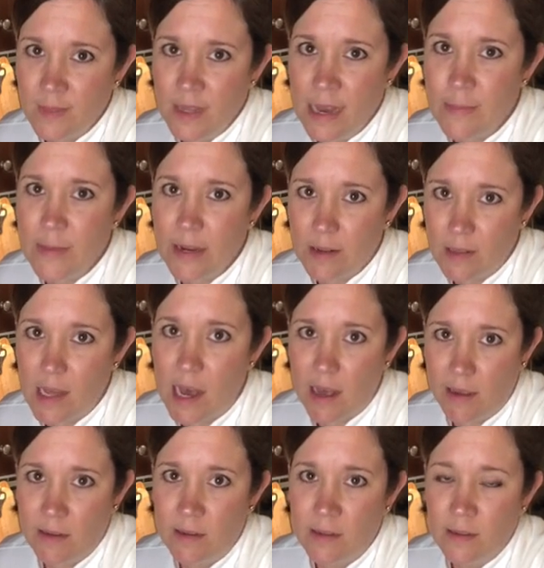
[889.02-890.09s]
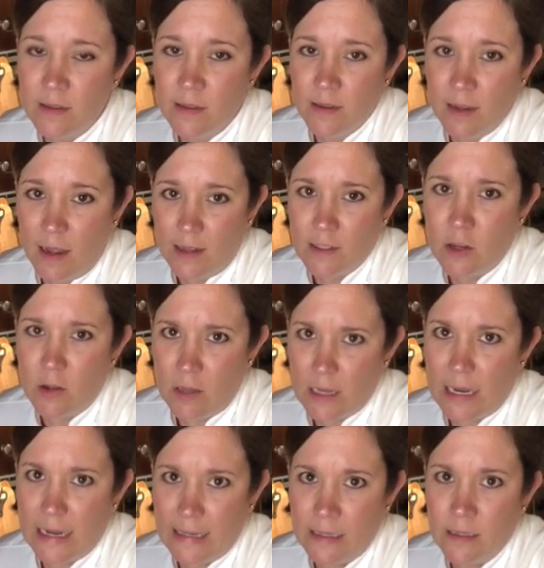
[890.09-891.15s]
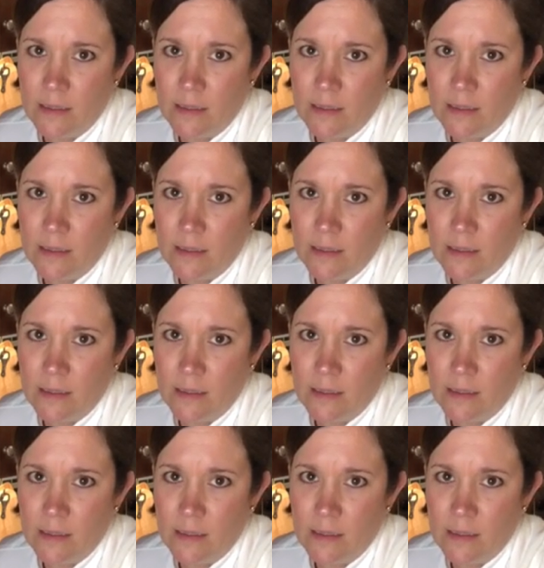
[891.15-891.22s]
I made a lie. I told a lie.